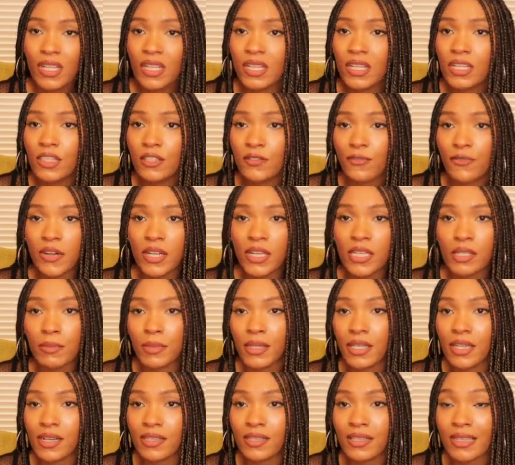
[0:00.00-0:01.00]
It's funny
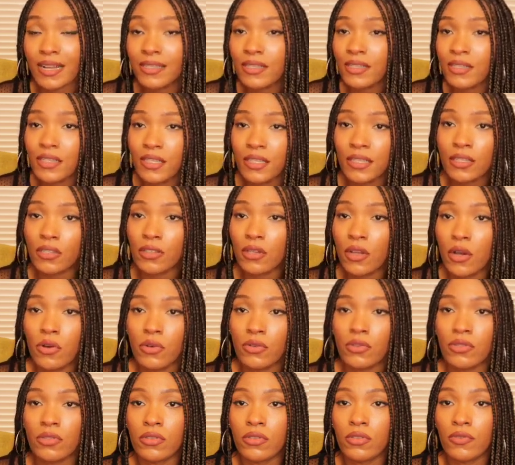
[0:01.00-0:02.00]
because I took
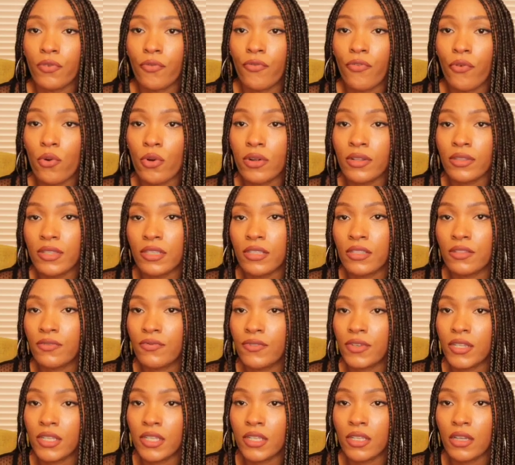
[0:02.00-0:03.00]
notes for this
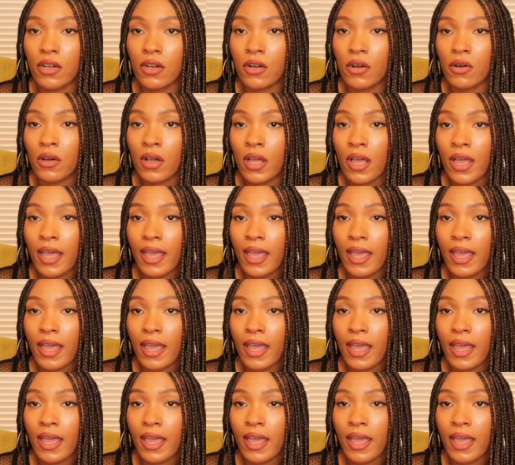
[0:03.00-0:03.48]
video